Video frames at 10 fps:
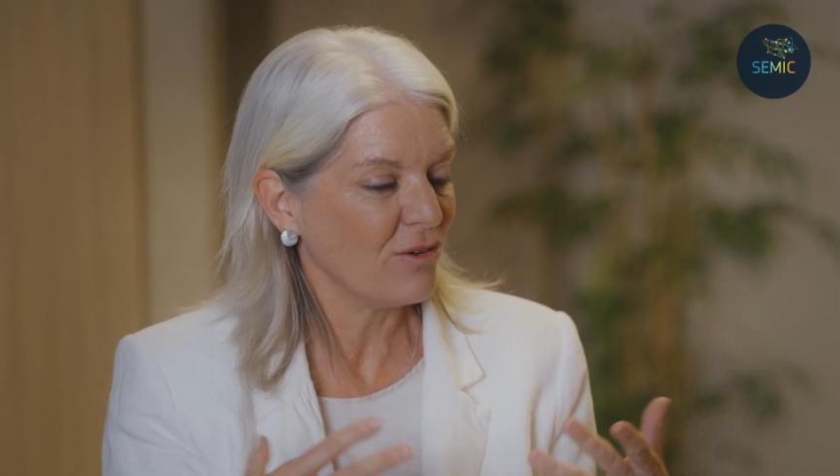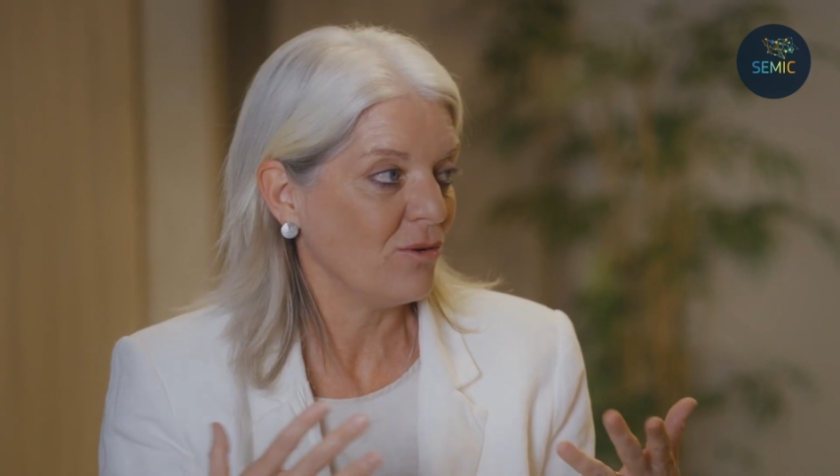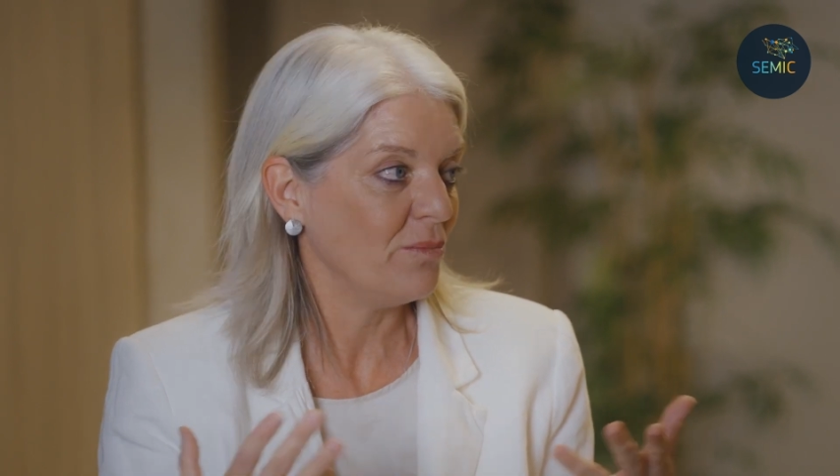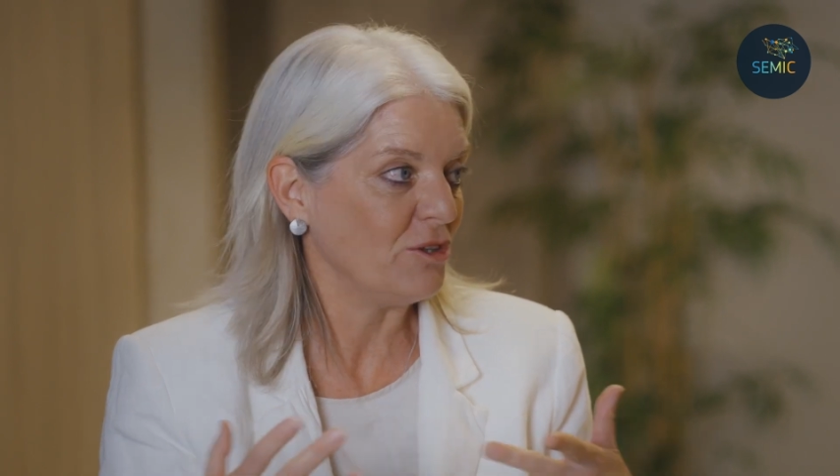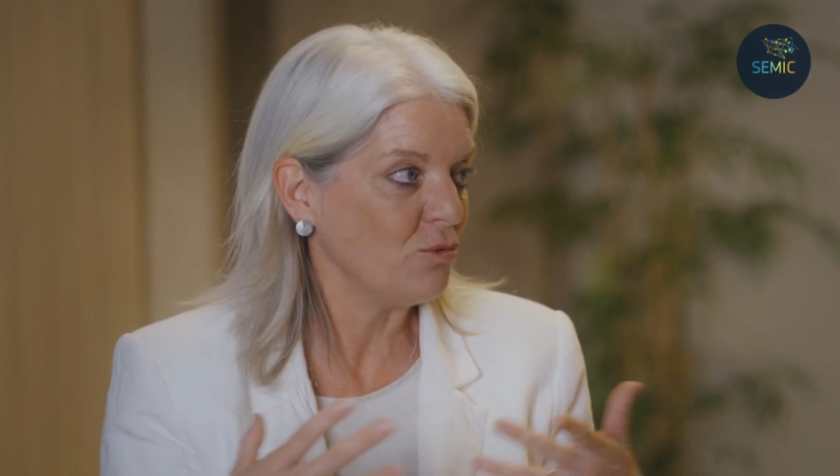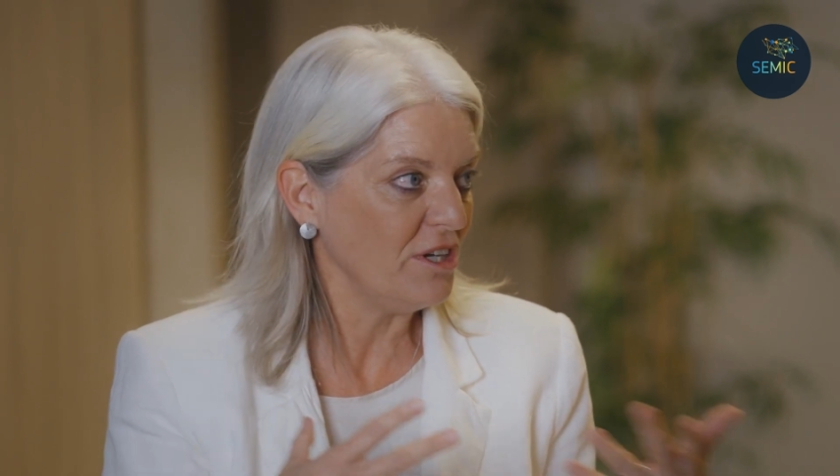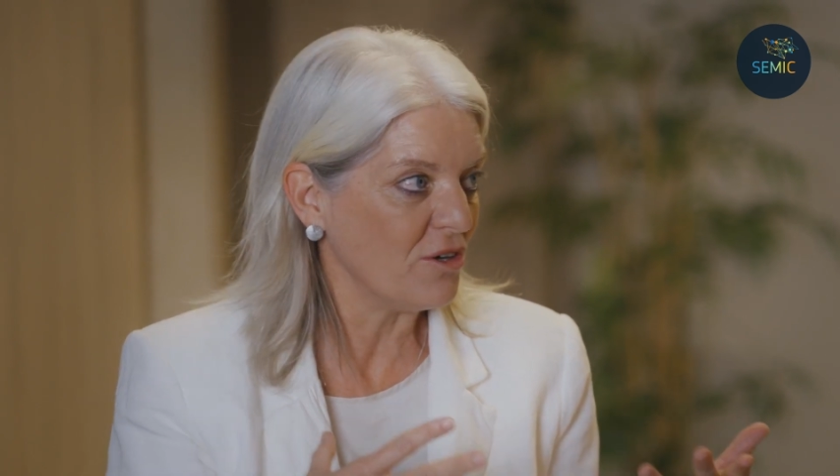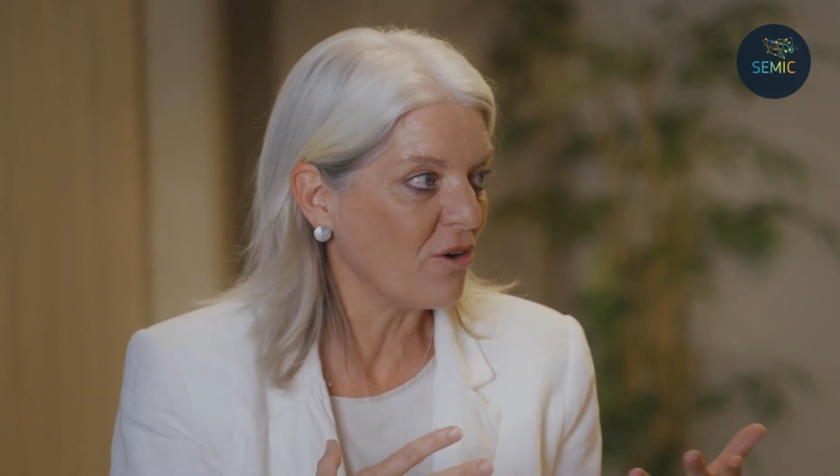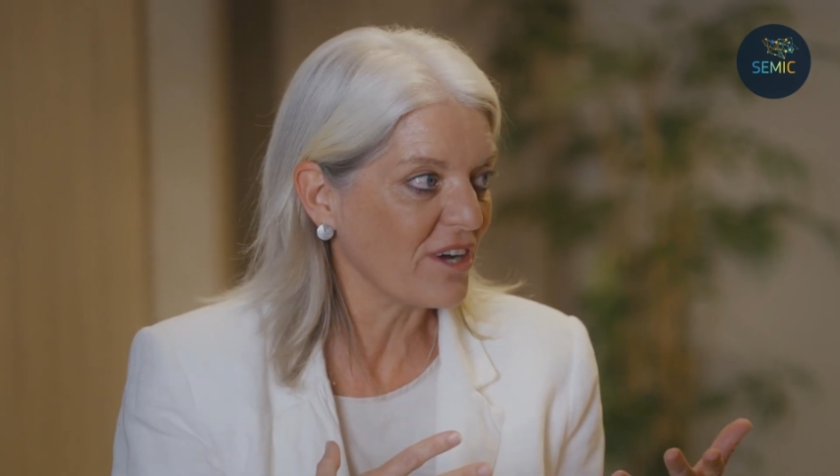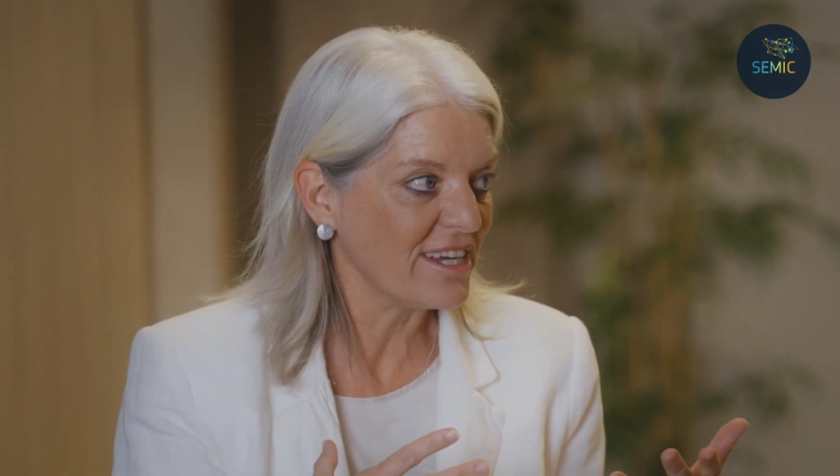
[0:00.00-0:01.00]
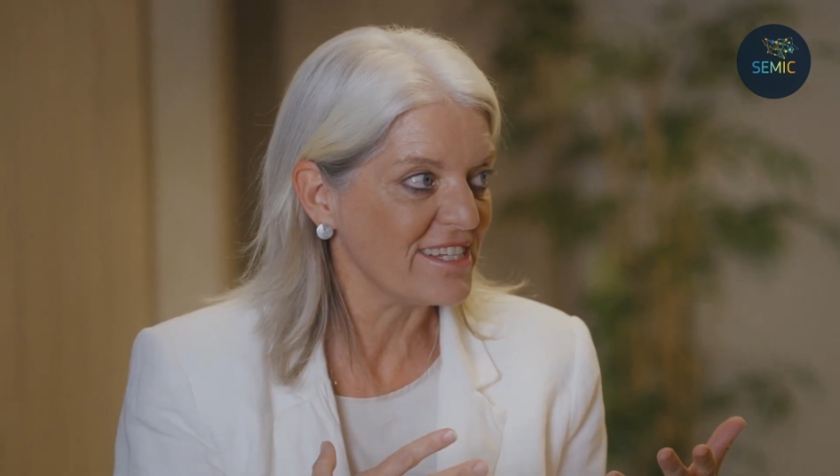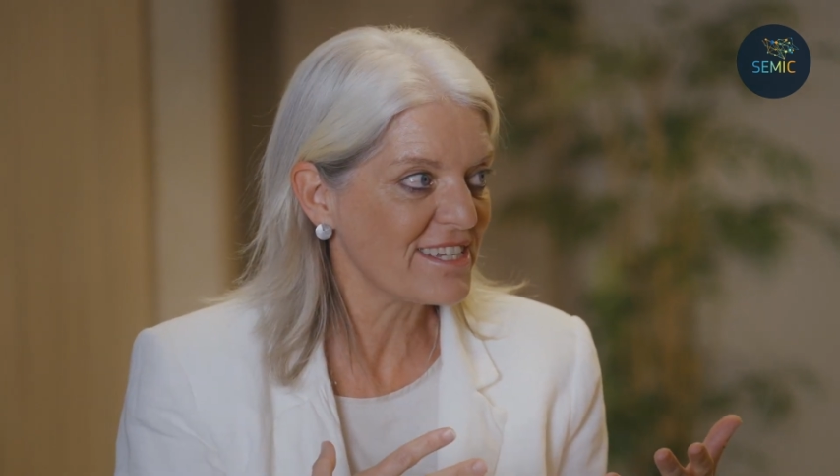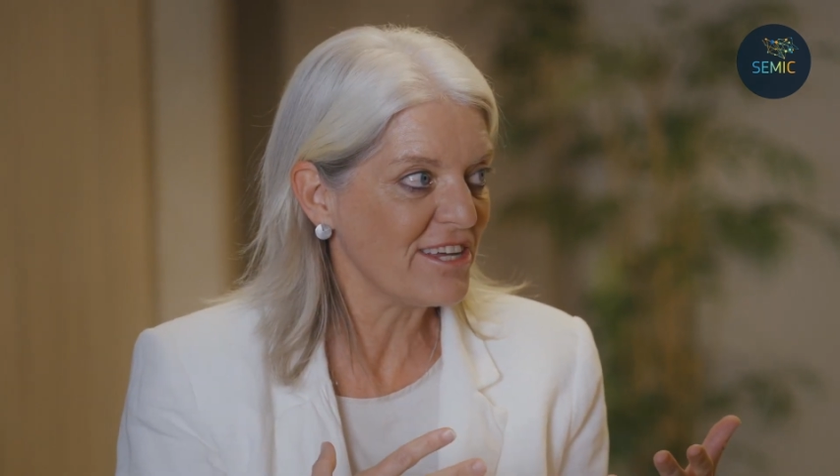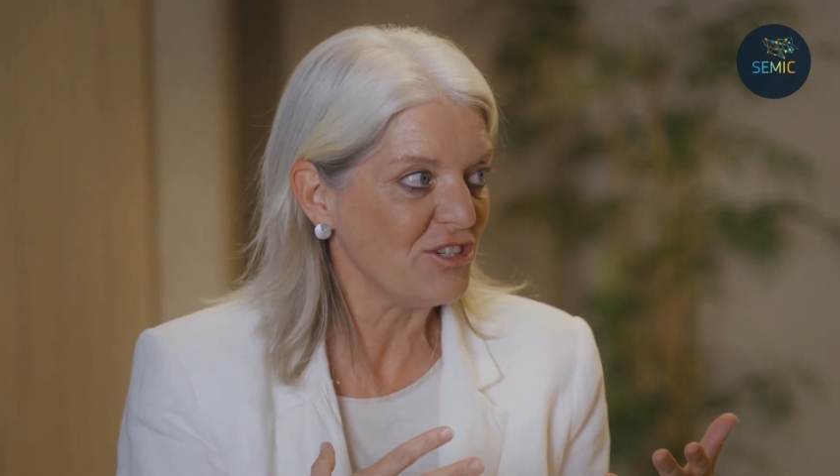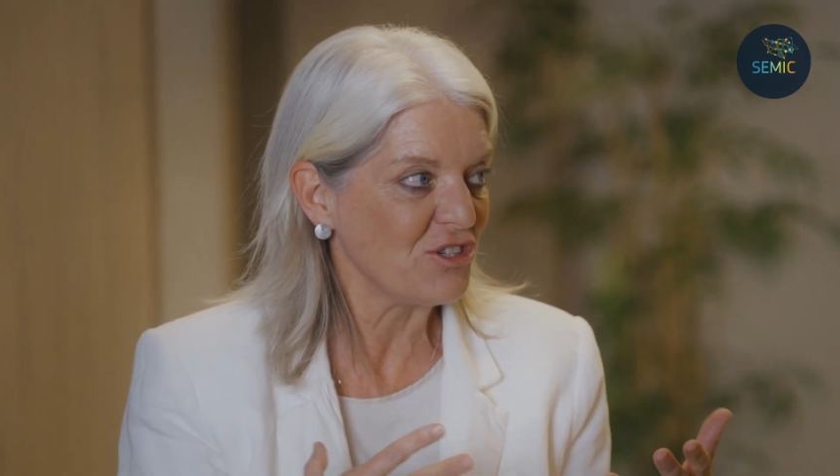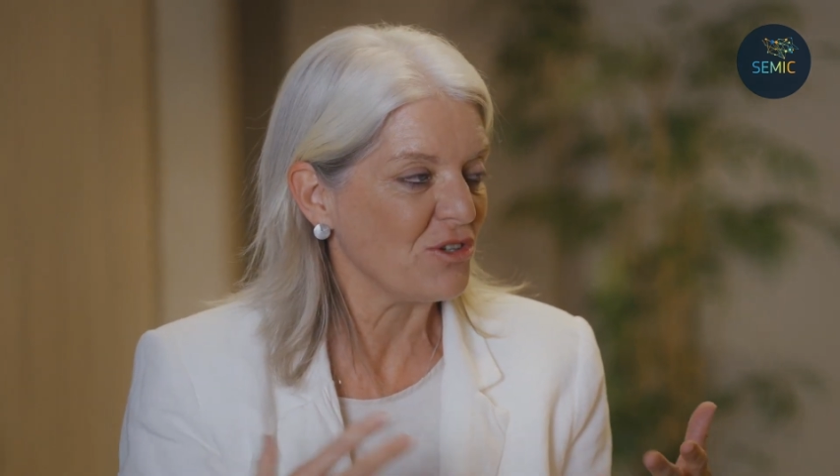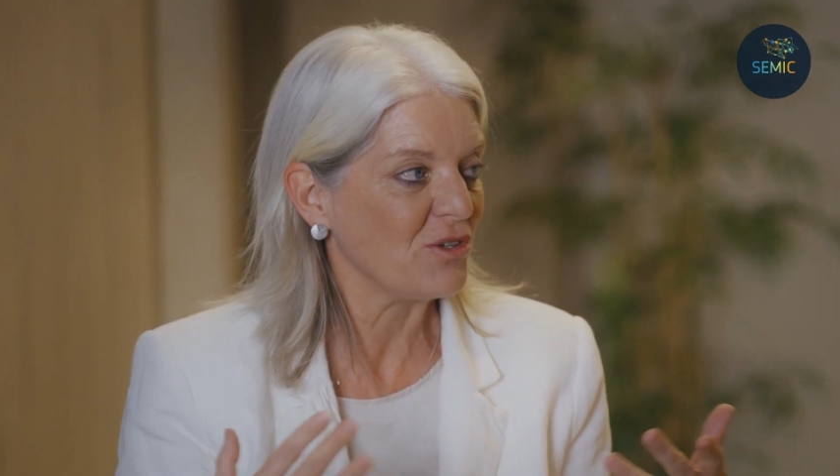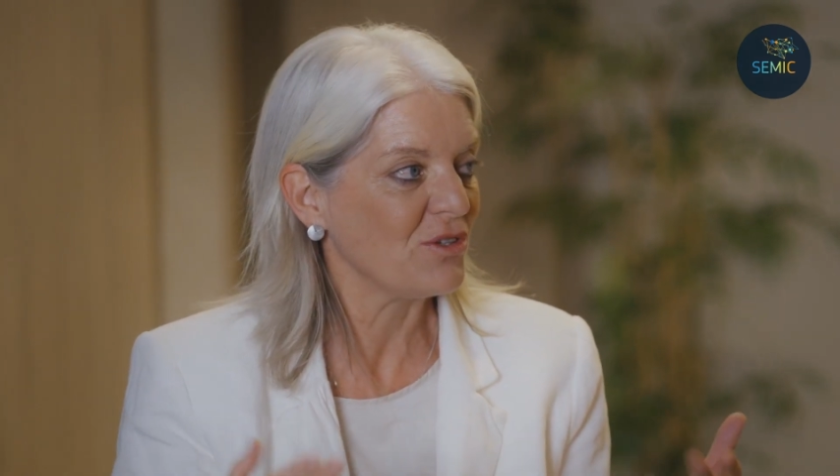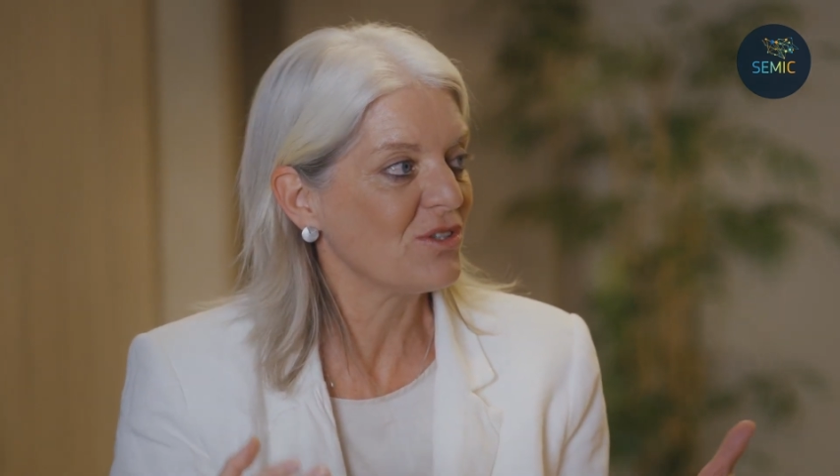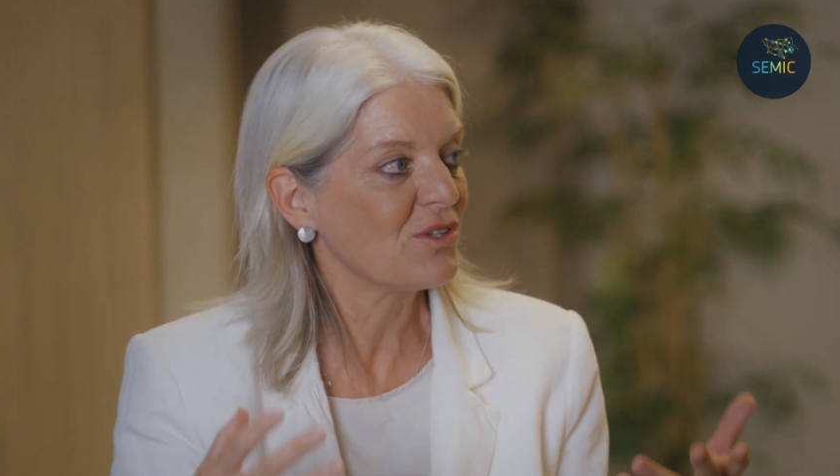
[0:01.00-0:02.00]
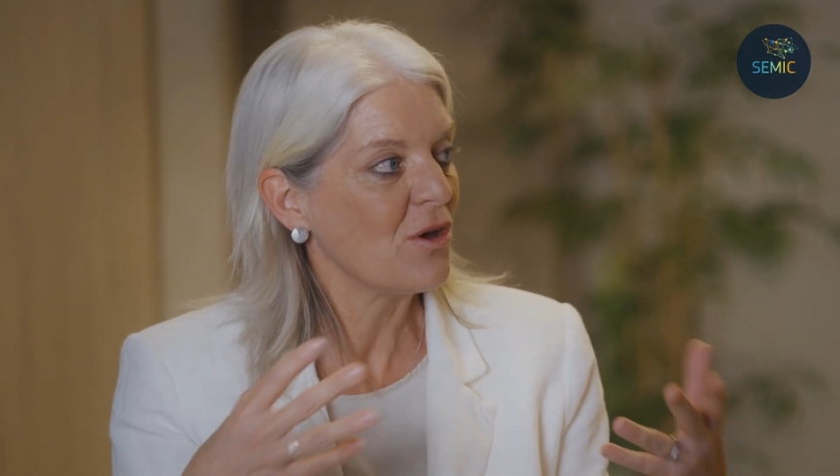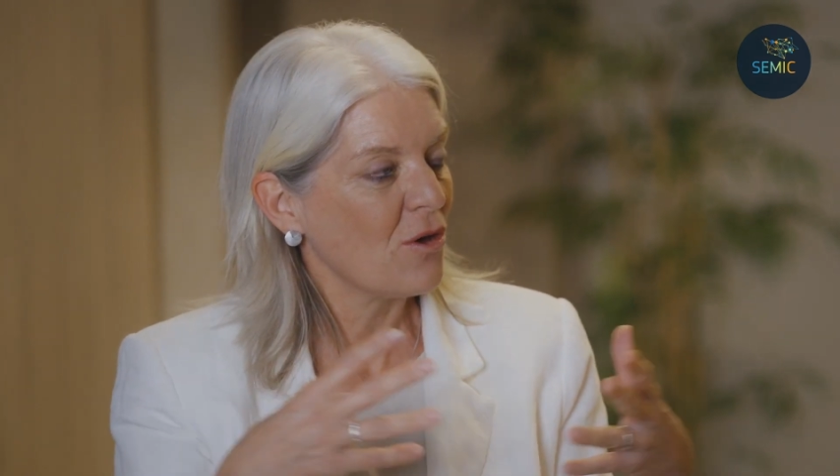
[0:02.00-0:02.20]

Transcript: or between organizations